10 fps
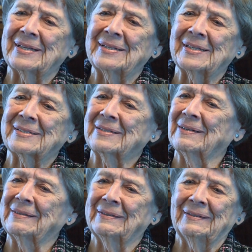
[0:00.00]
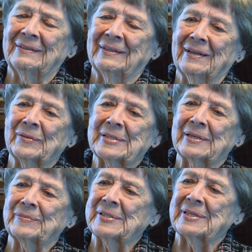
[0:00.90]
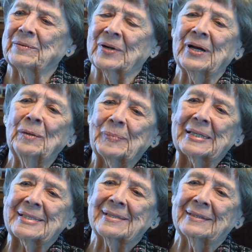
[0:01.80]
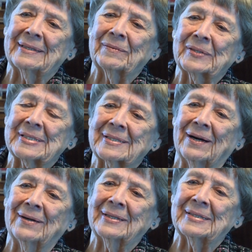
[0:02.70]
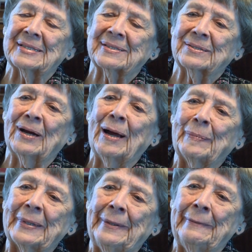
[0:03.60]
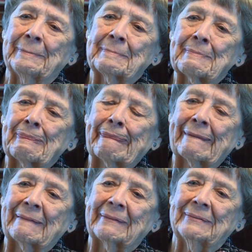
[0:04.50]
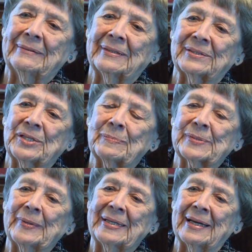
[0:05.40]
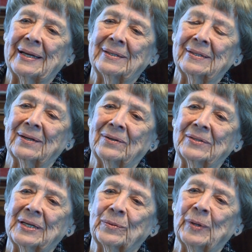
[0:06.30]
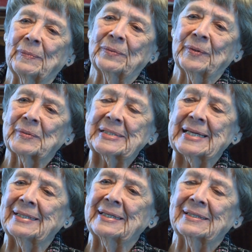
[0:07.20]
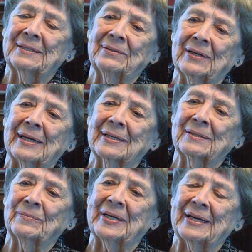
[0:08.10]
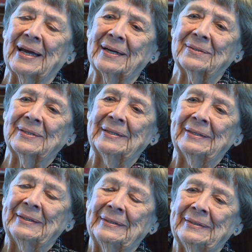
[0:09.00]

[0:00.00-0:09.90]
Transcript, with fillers: They just, it was, it was, they were helpless. They were just caught in this trap. And the ships went down, and all the equipment we were sending to England went down.